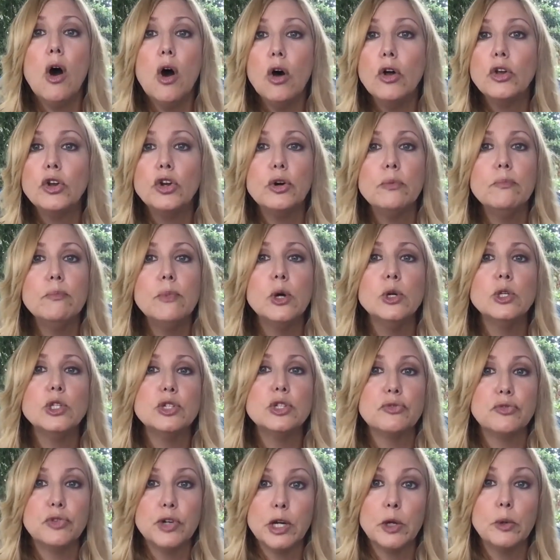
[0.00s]
all your
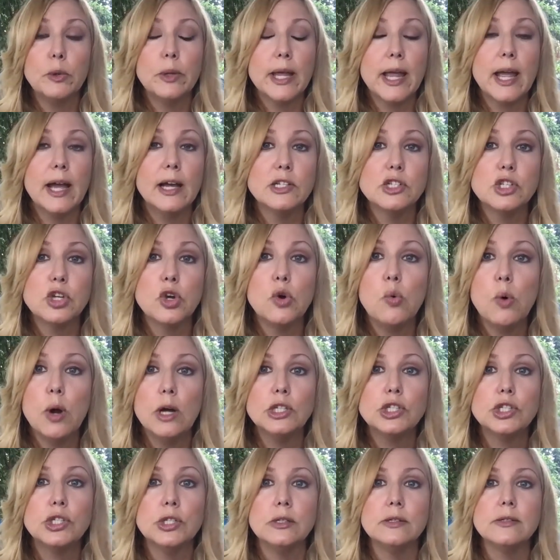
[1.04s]
most frequently asked
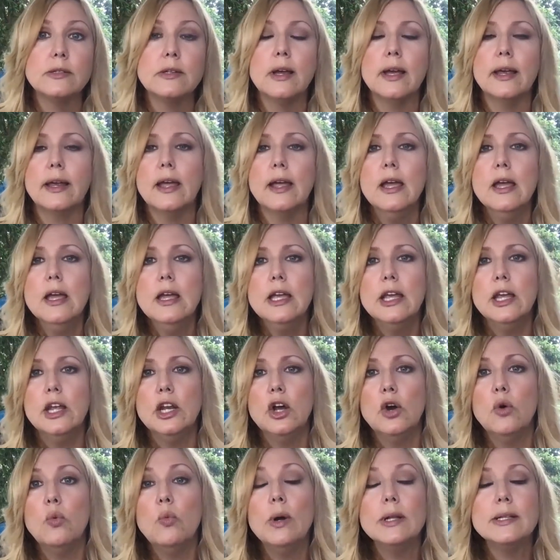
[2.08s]
questions, like, you
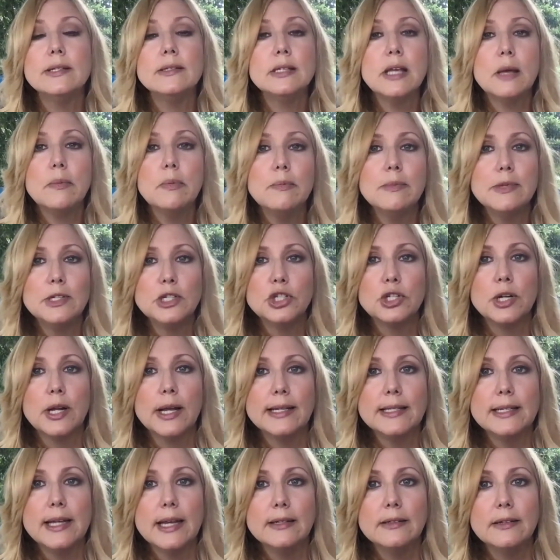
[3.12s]
know, what supplements should
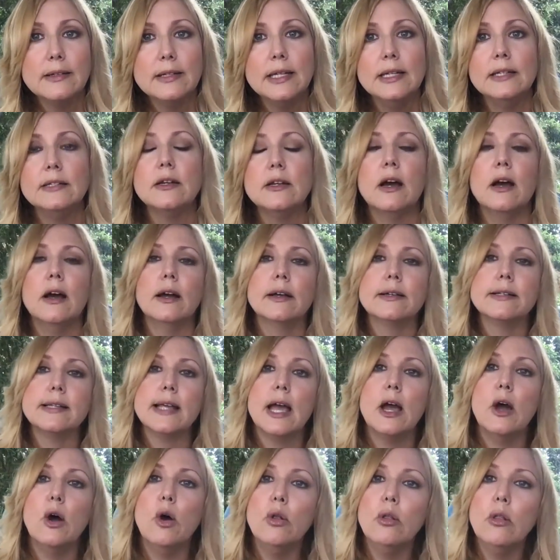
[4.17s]
I take to detox?
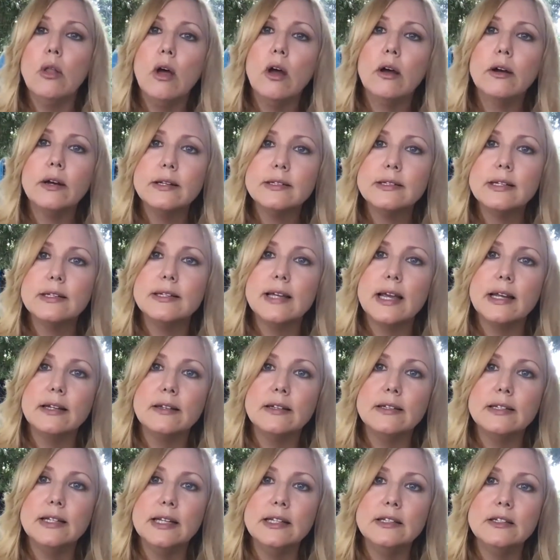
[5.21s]
How long does it take
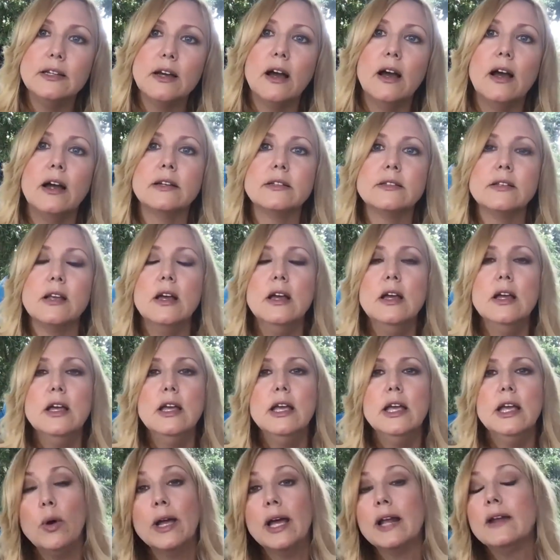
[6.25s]
to detox?
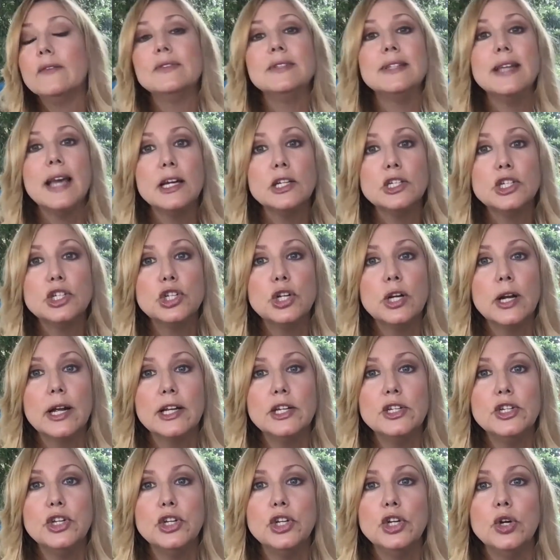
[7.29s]
What kind of tests should
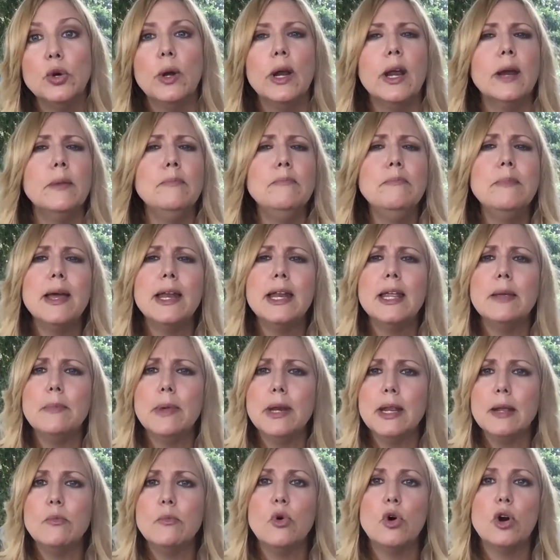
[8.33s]
I do? And many,
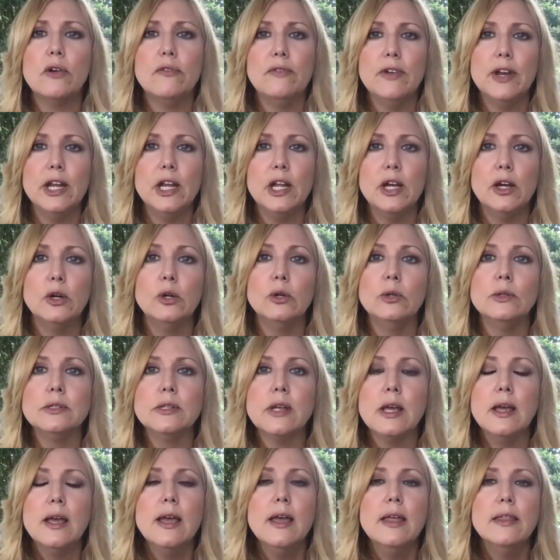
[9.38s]
many more
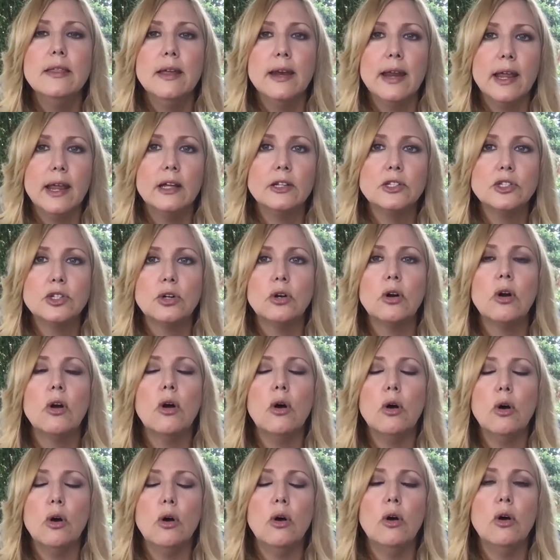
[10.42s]
videos that answer
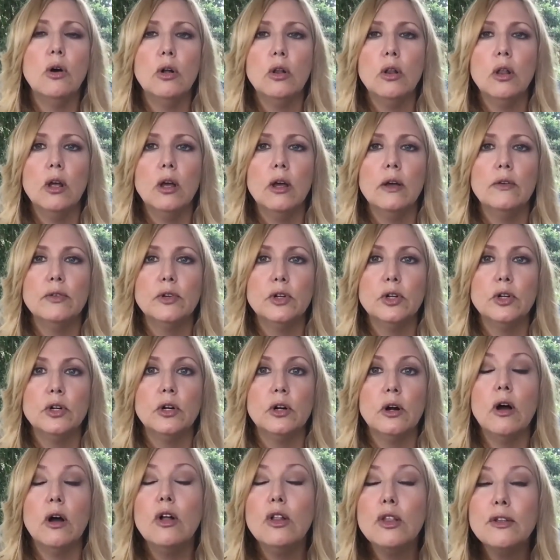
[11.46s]
all of
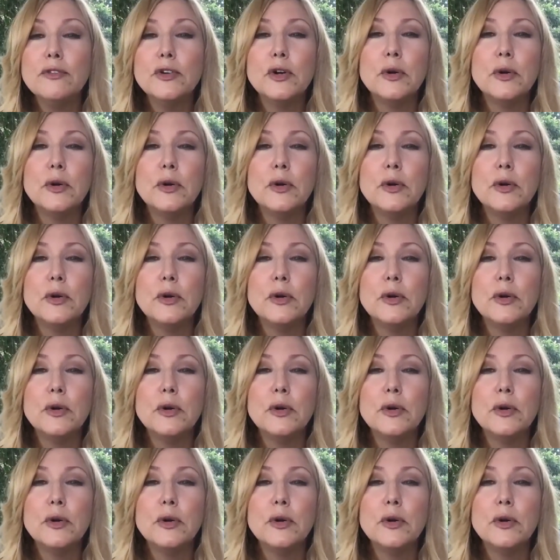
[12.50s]
your all